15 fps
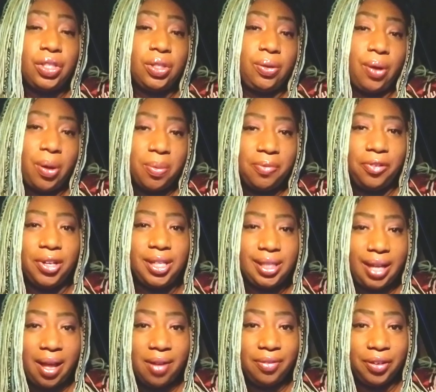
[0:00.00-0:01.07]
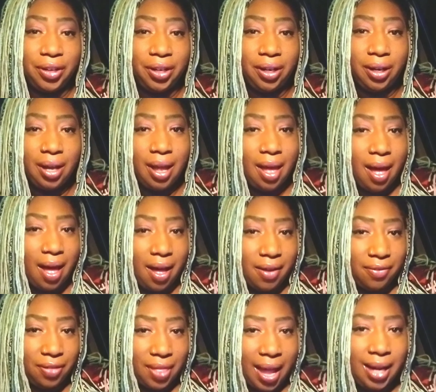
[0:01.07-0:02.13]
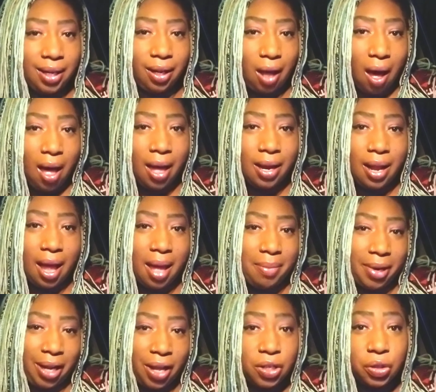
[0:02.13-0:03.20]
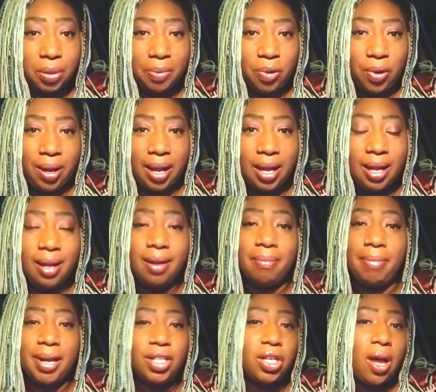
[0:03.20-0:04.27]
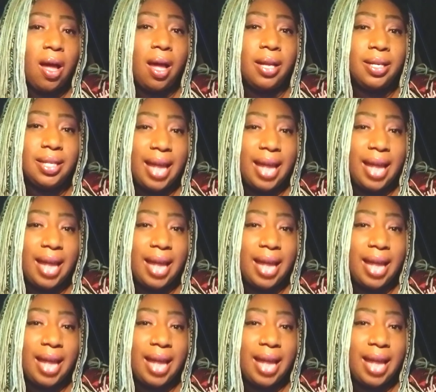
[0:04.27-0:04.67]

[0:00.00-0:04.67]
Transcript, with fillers: to Home Free's cover of Thank God I'm a Country Boy by John